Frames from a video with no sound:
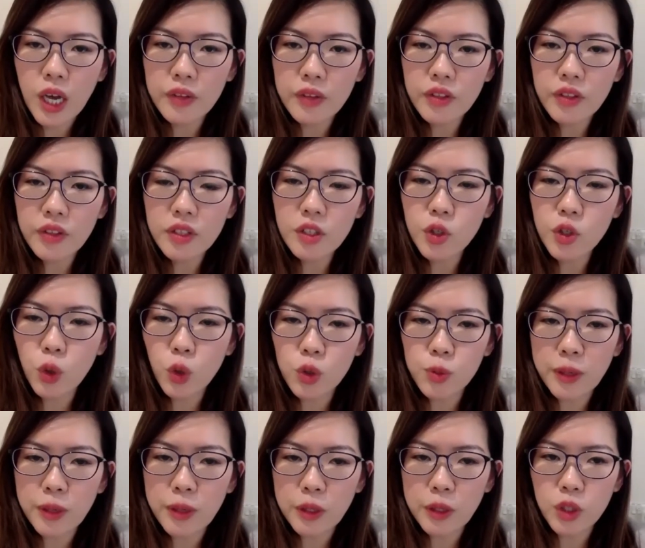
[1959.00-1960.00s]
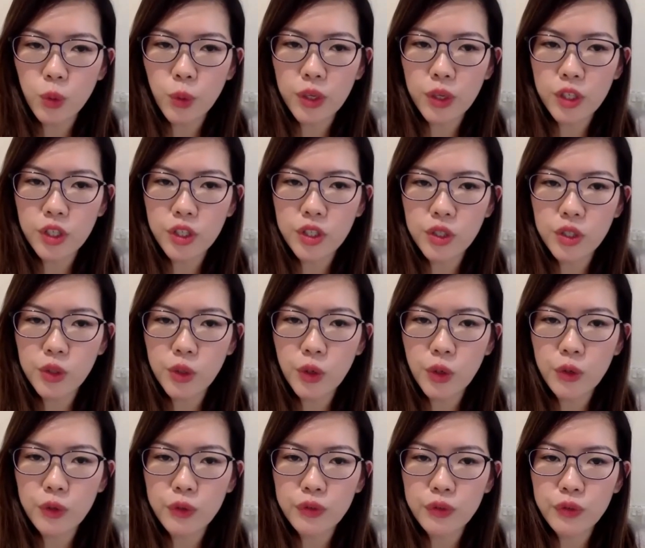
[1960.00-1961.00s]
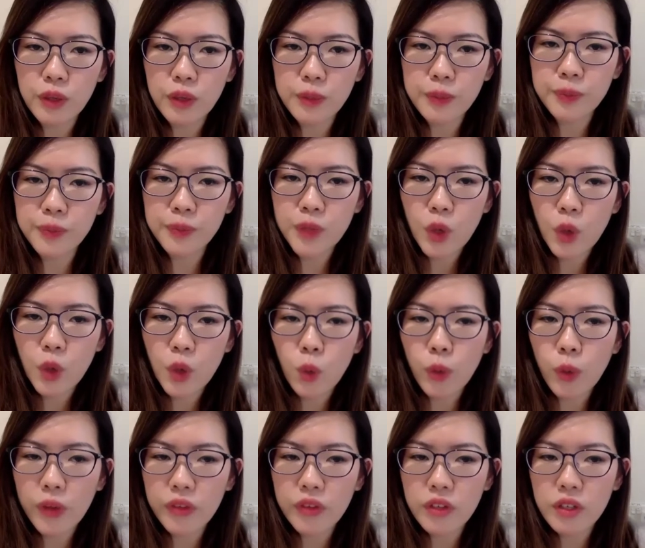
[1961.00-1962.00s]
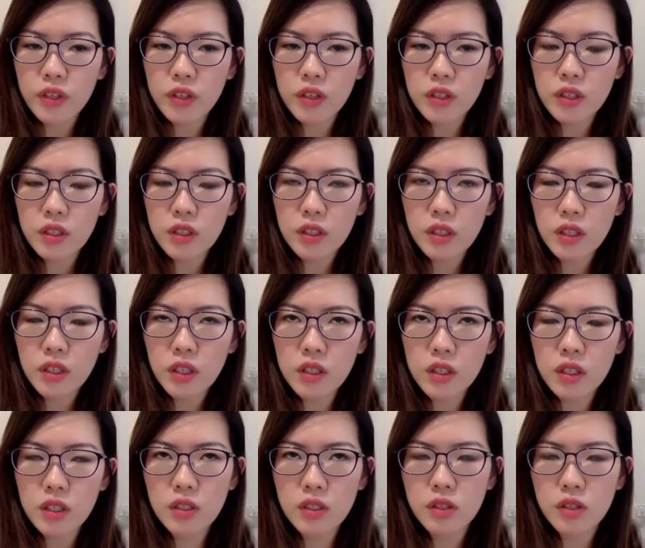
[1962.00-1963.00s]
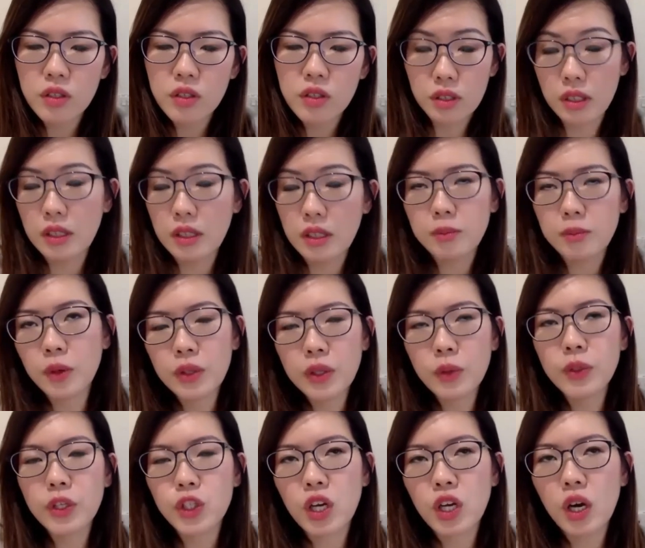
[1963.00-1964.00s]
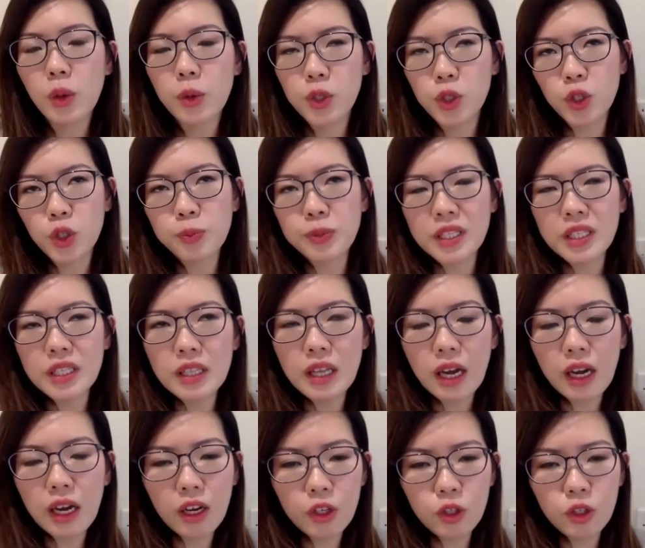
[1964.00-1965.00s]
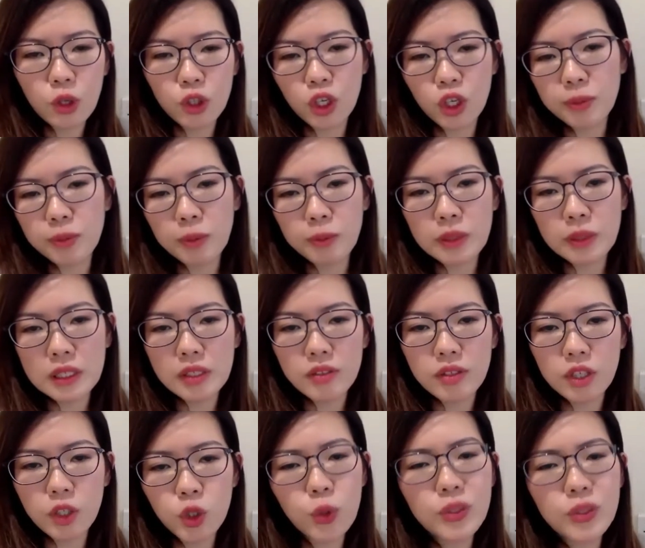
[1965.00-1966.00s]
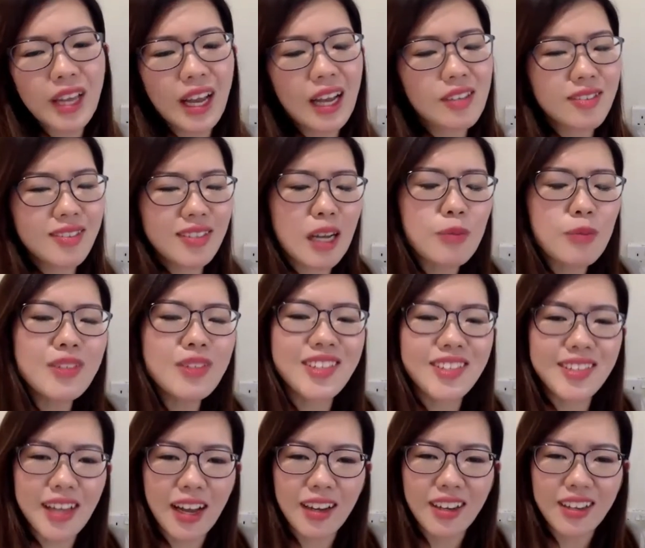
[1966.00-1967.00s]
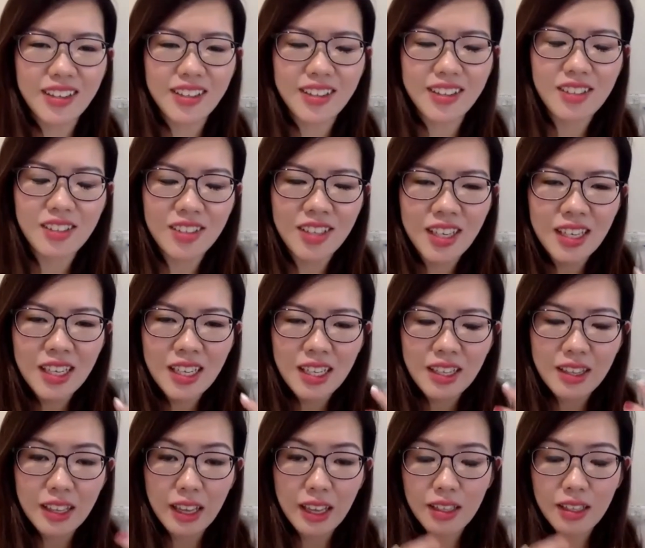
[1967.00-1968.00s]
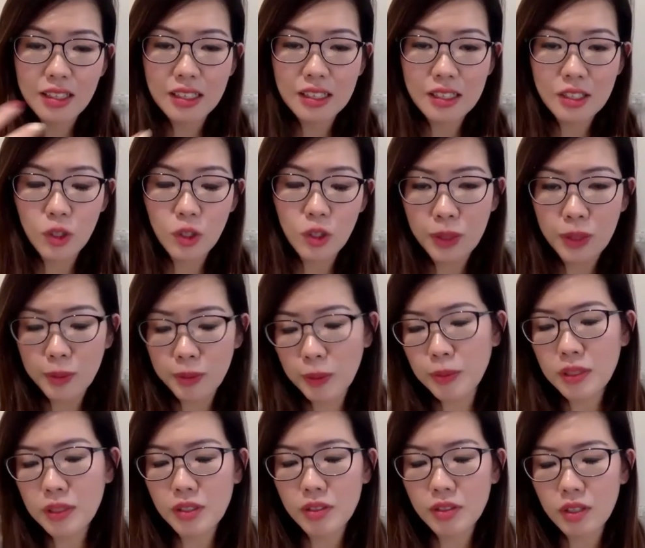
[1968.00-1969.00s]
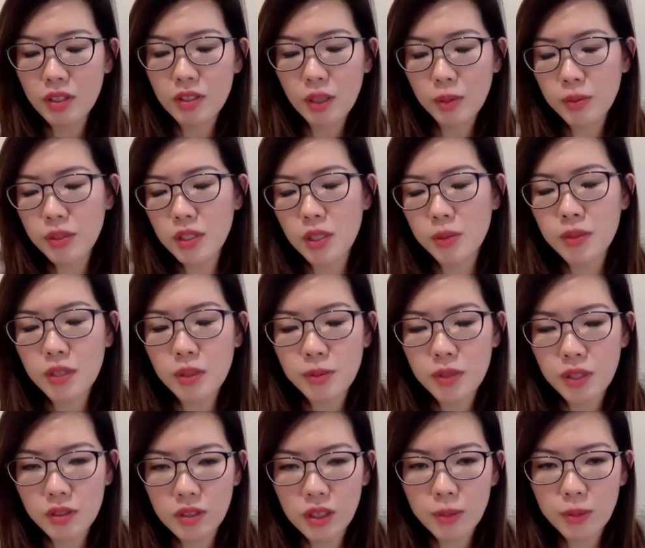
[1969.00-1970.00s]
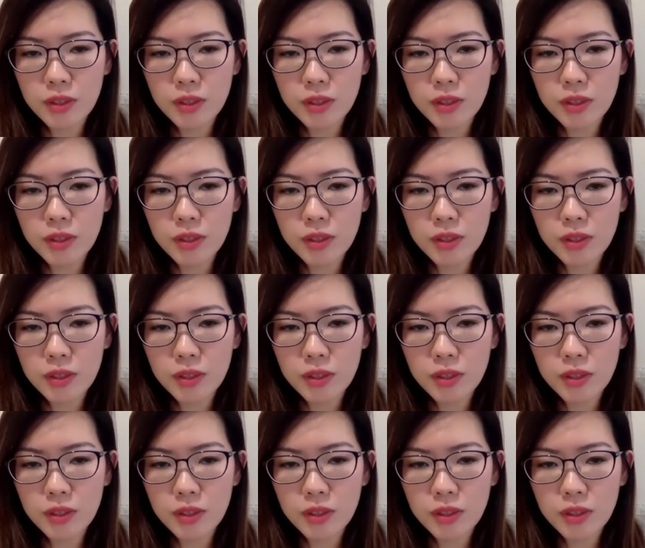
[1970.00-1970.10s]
I think this goes back to the question of whether it is, whether the child is trying to be nice or trying to be pleasing. So there are some signs that is people-pleasing, some symptoms and some